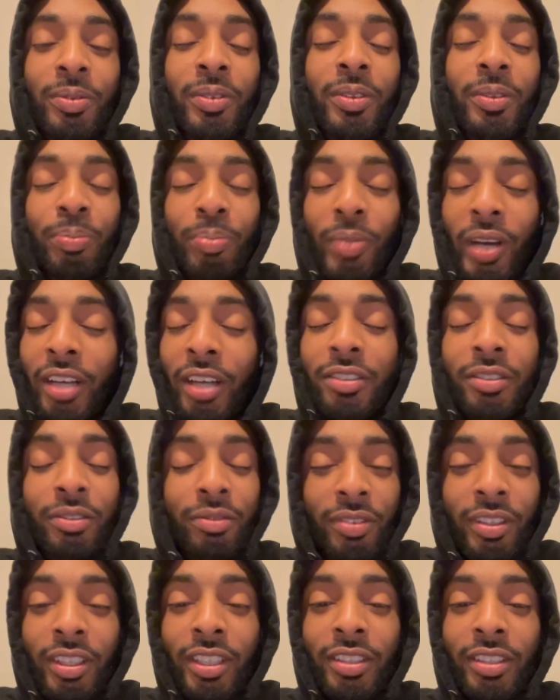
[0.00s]
boxing
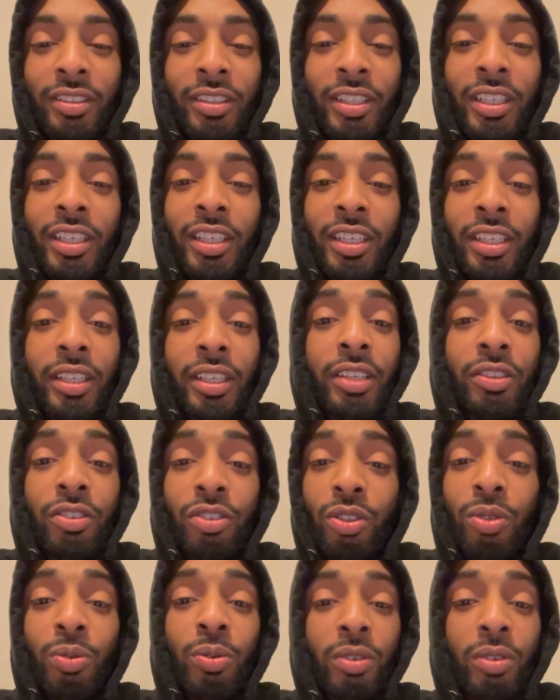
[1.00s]
fans need. Is
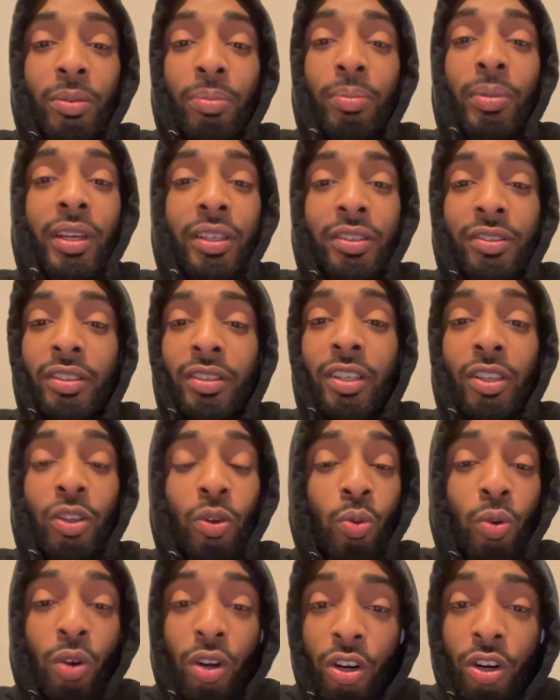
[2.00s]
two of the best in the
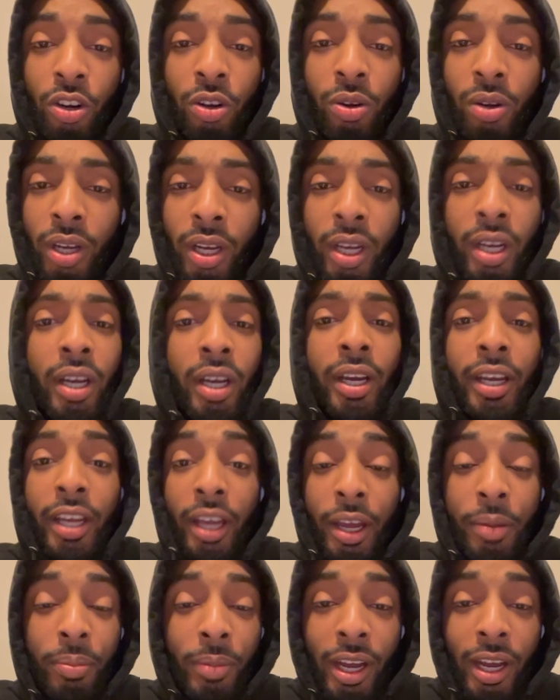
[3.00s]
world,
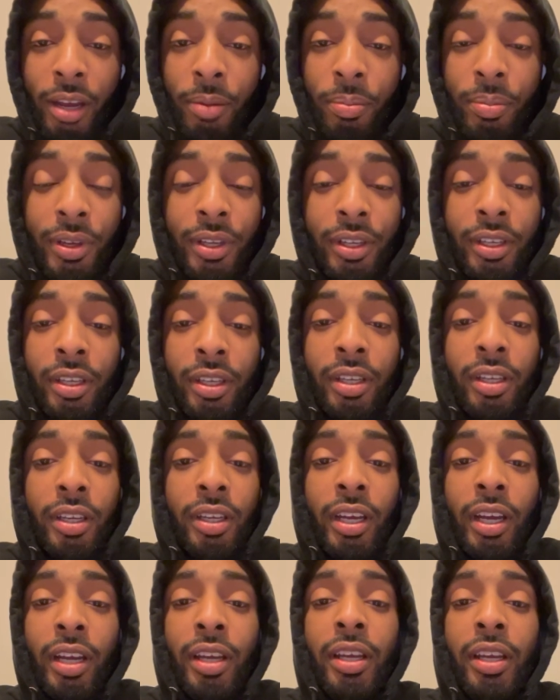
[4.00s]
in my
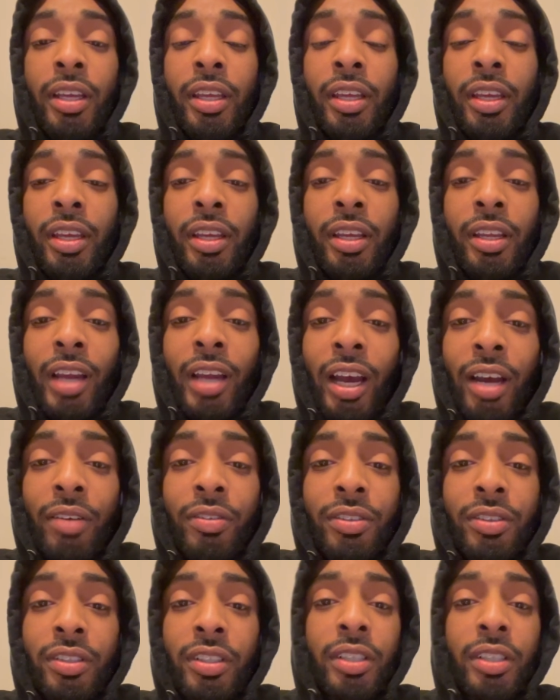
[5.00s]
opinion. And
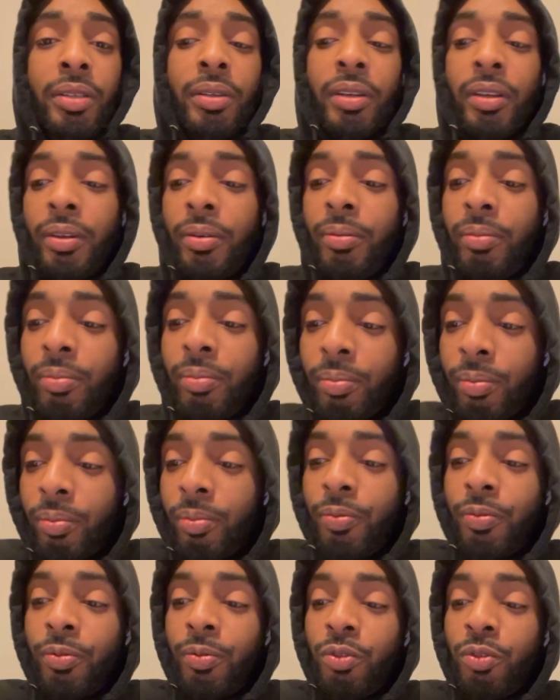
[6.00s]
obviously,
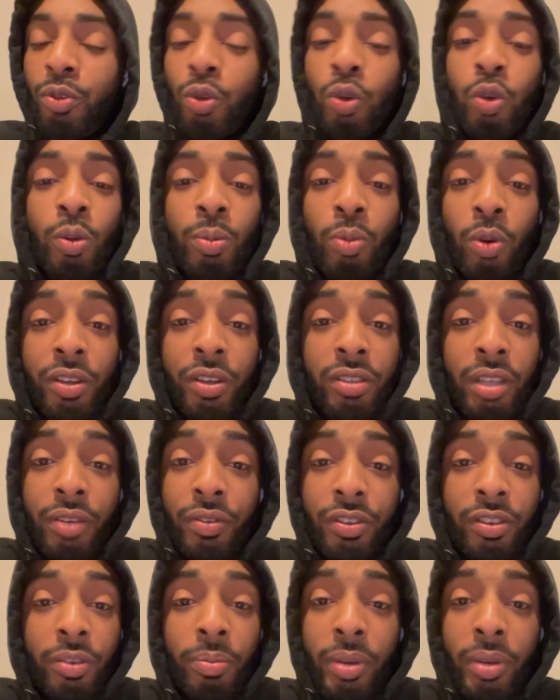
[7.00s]
Cool Boy Steph
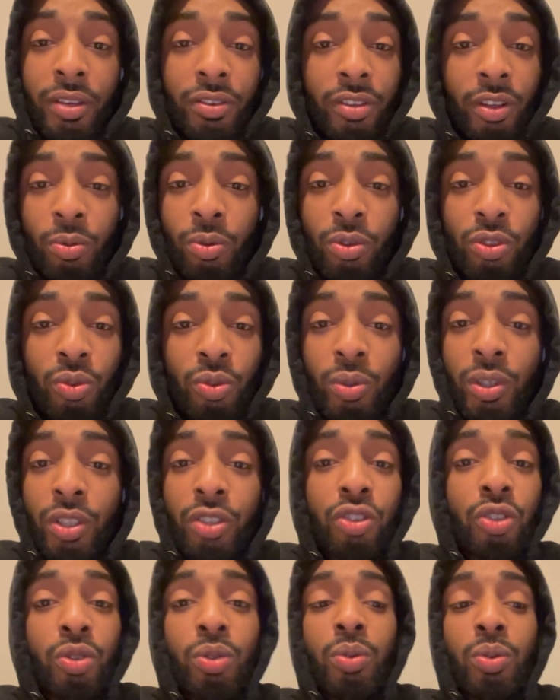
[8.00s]
is the best at
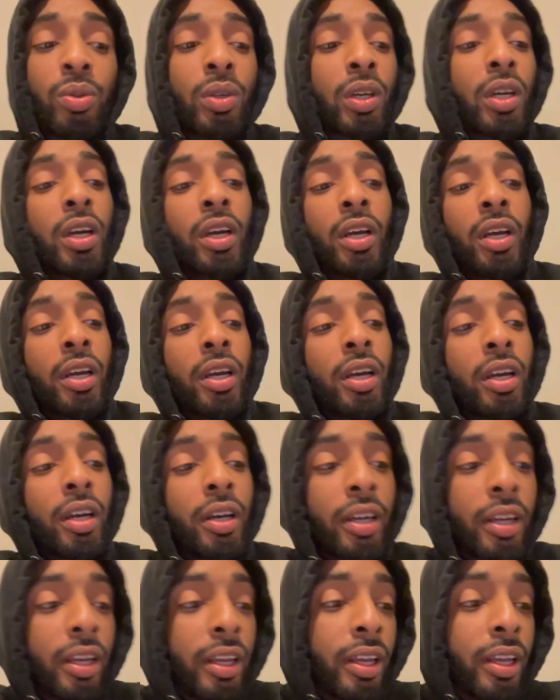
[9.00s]
122.
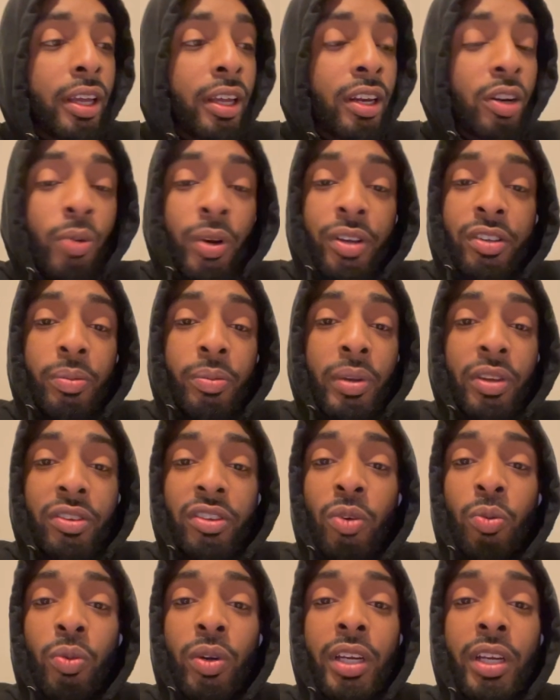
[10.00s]
Inoue is the best
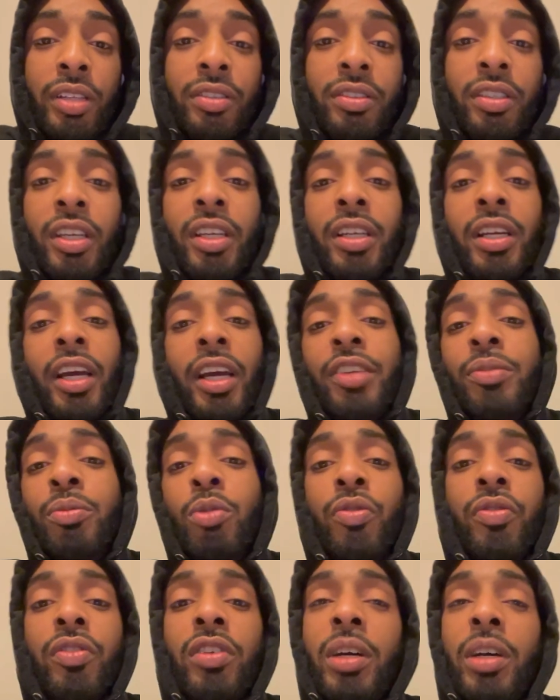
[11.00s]
at 118. Now he's
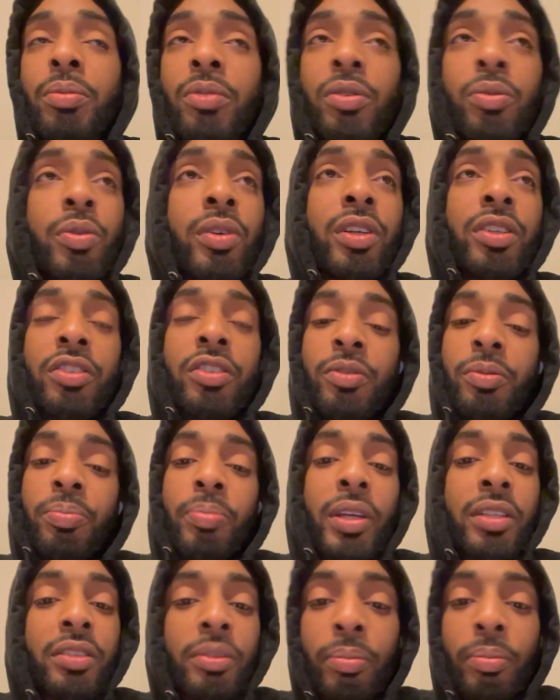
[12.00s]
moving up. Then we can just
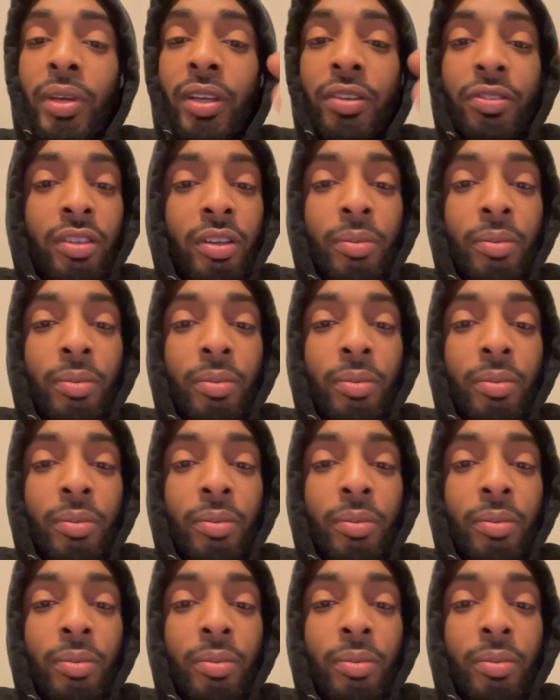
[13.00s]
make the best of the